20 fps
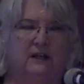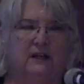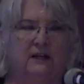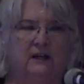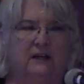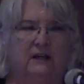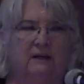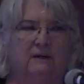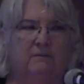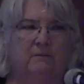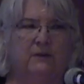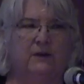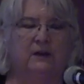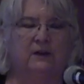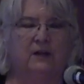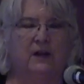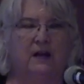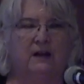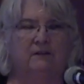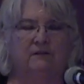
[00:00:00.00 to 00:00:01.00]
A
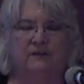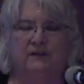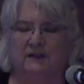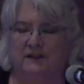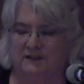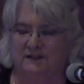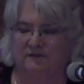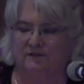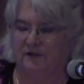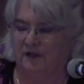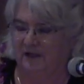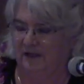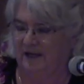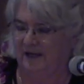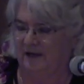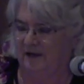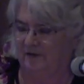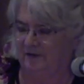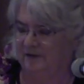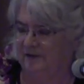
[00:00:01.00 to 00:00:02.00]
lot of things fall
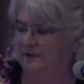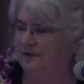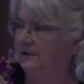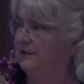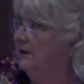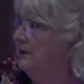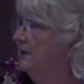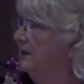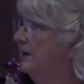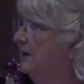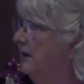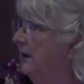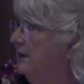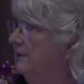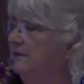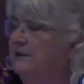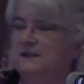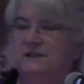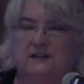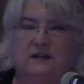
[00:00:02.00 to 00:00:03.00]
out
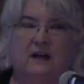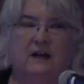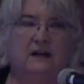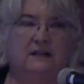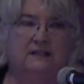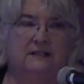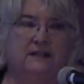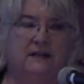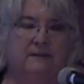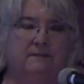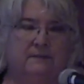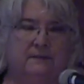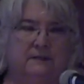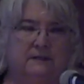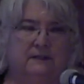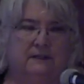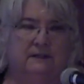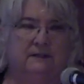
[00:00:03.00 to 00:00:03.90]
of this concept